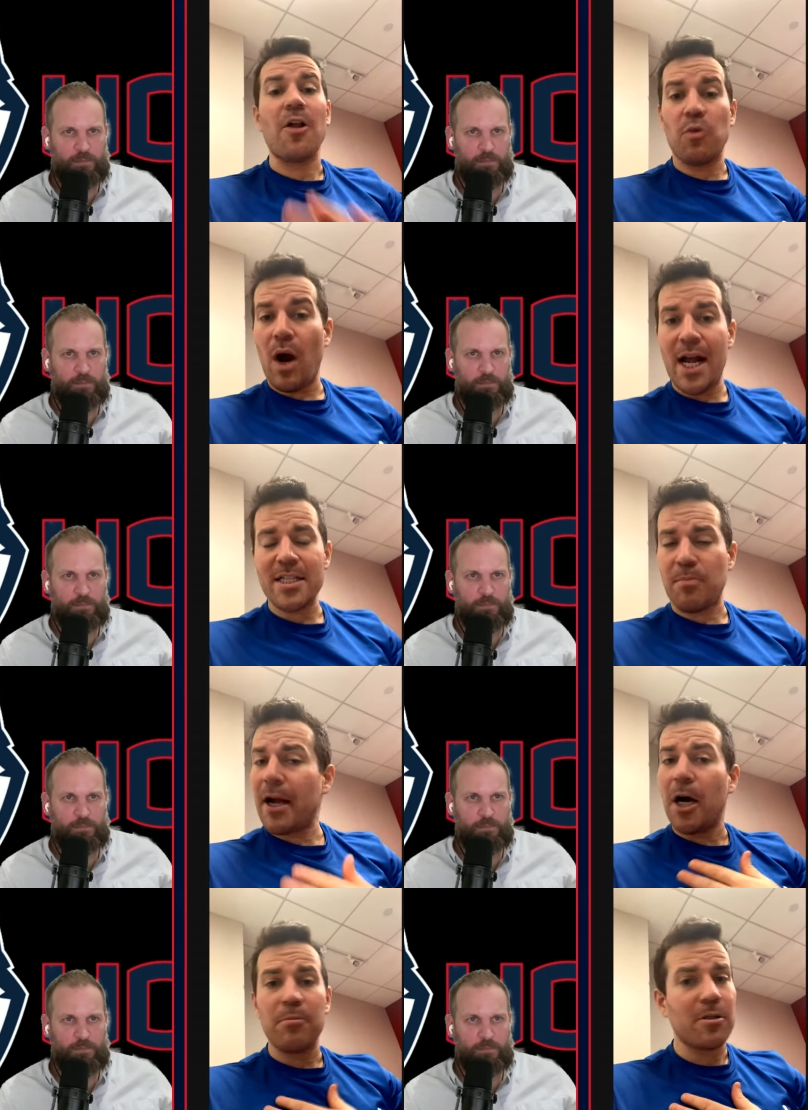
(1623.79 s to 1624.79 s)
Speaker 1: Otherwise, in
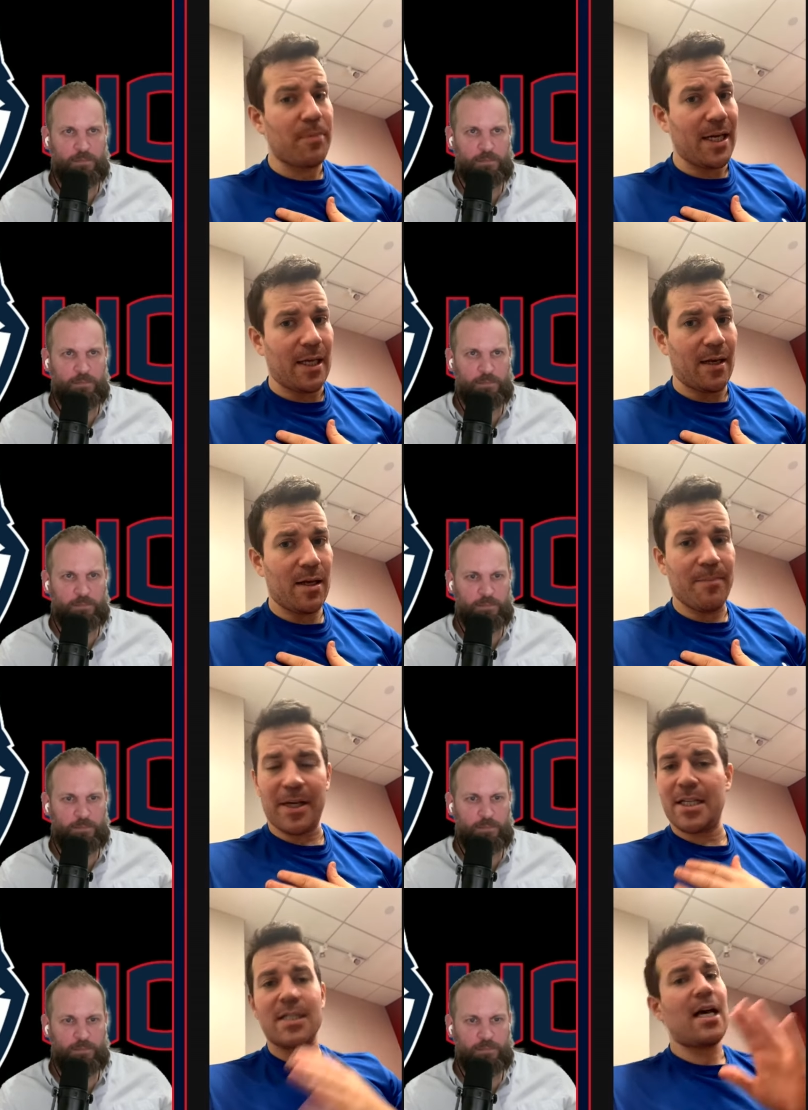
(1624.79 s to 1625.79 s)
my humble opinion,
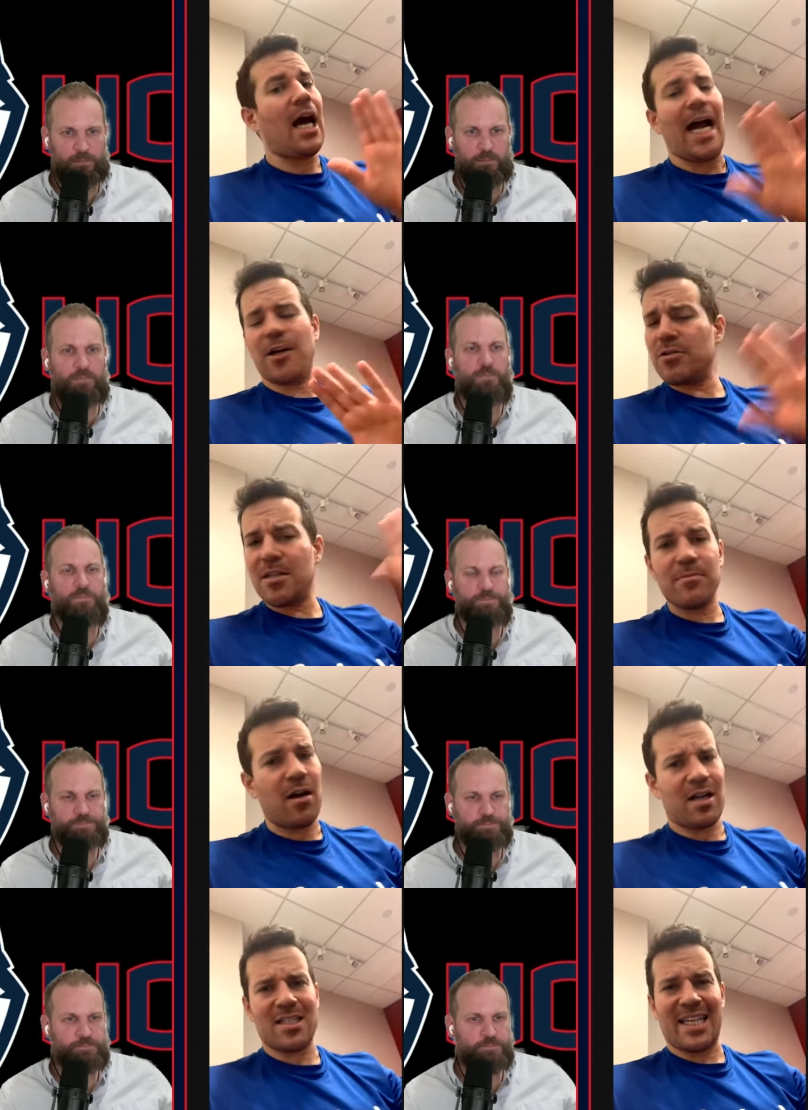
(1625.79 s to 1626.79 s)
because I know Tim
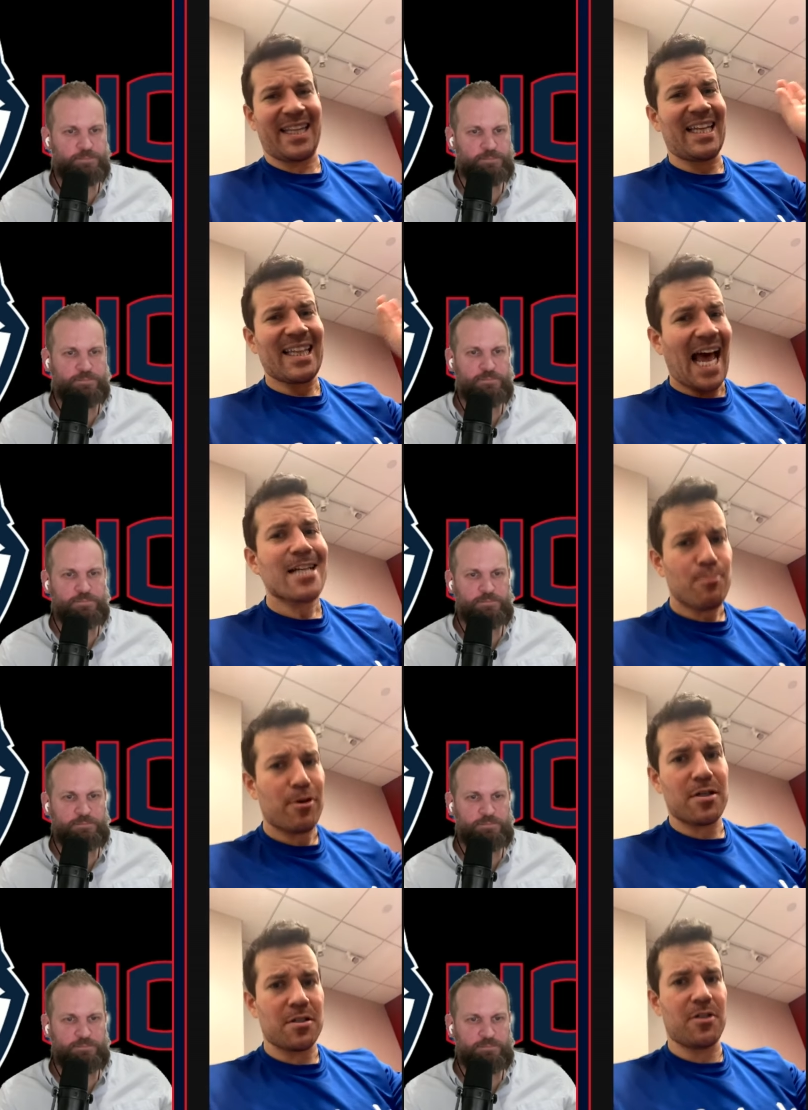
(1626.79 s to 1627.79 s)
Duncan's like the last
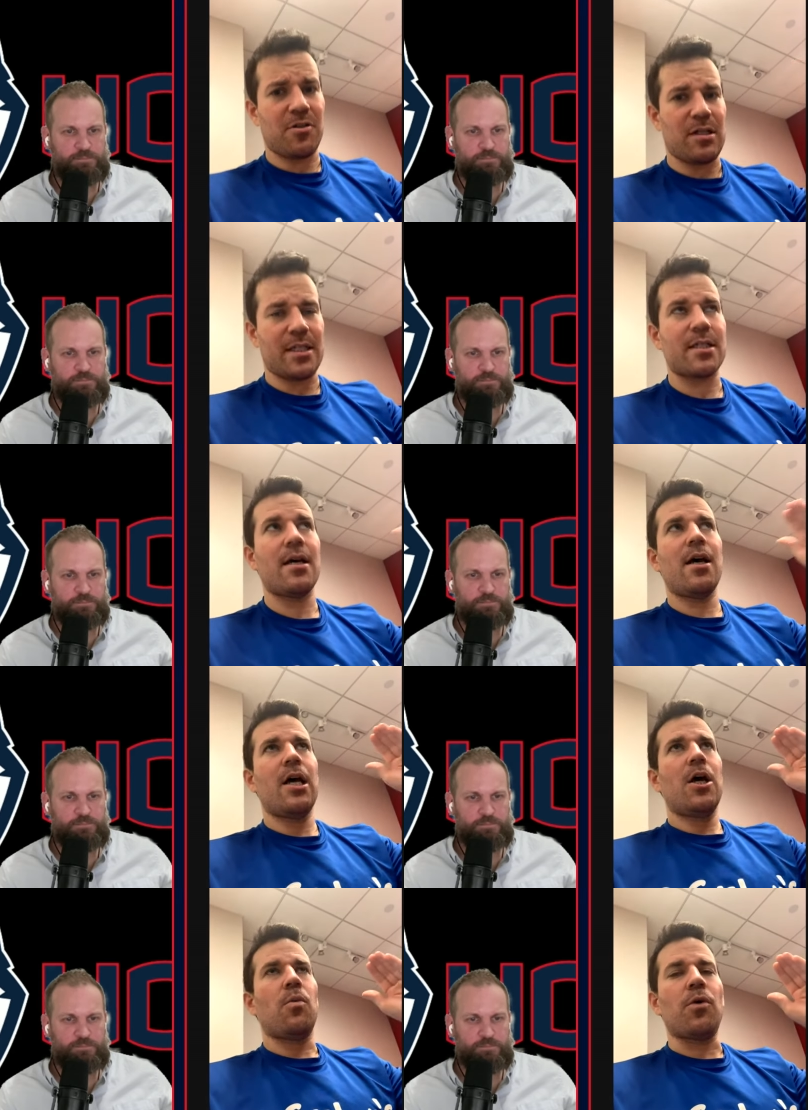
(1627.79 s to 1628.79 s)
person to do this,
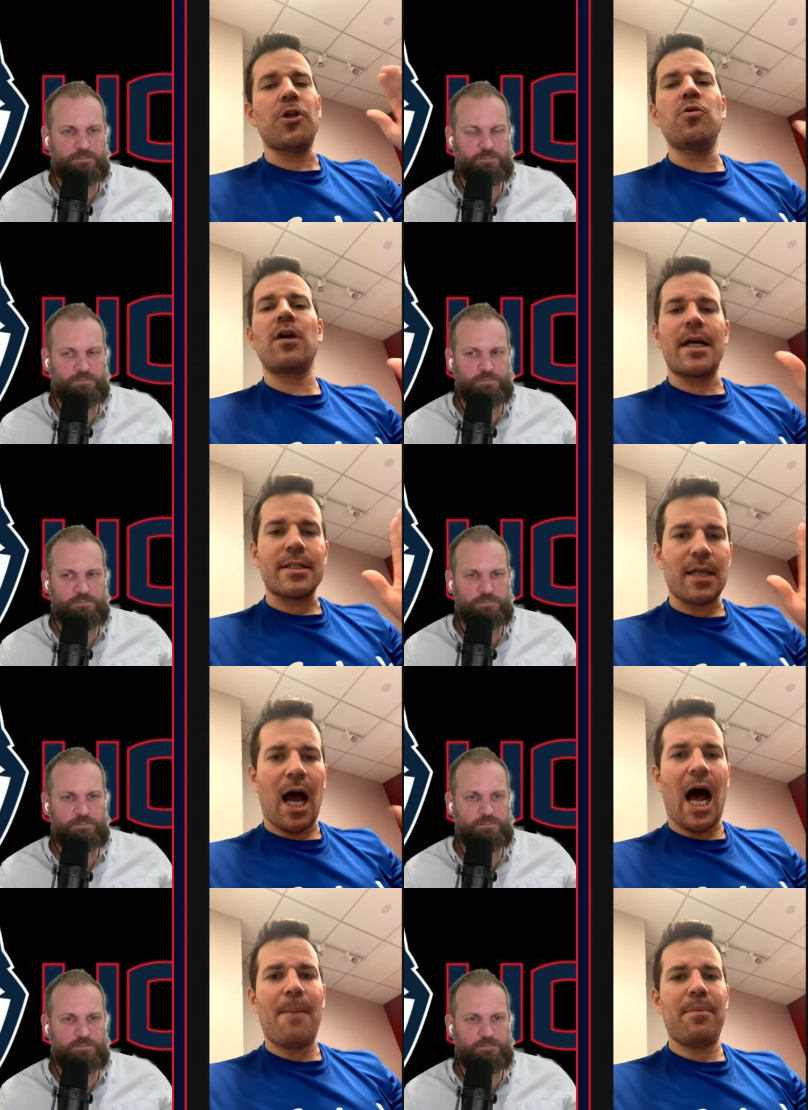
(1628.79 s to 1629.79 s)
when you are a
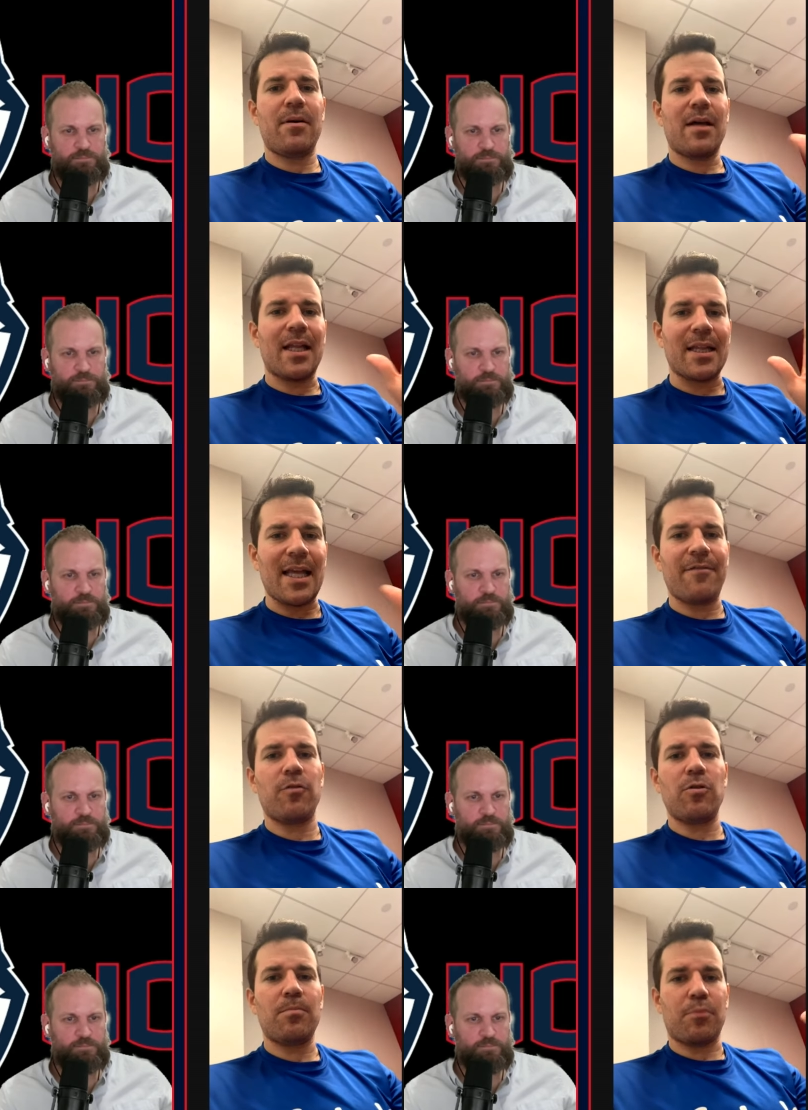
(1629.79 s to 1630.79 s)
top
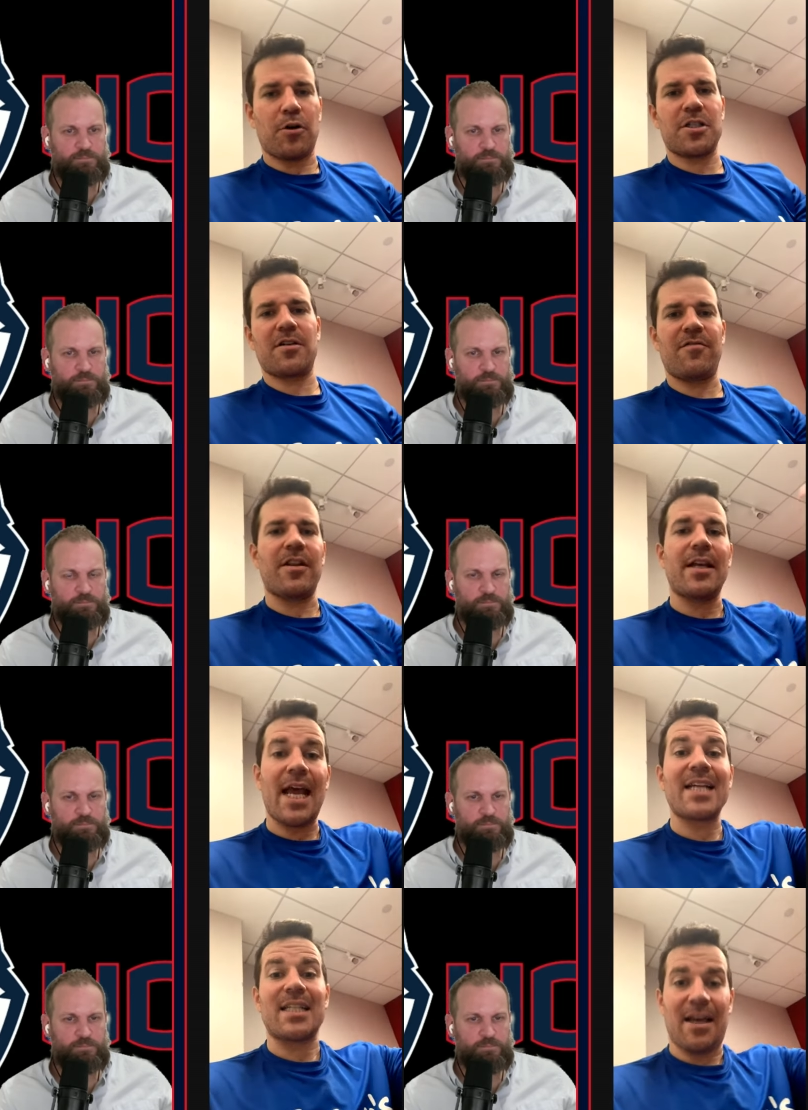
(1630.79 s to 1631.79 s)
level person for the
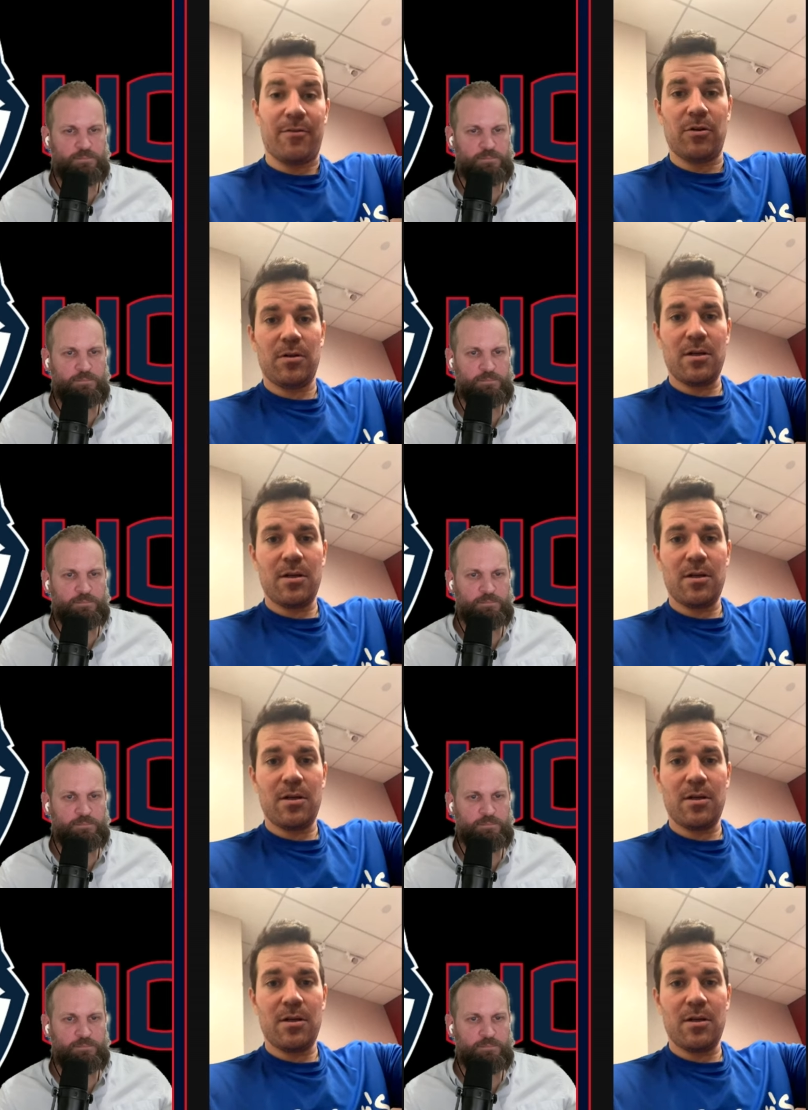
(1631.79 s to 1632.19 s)
next level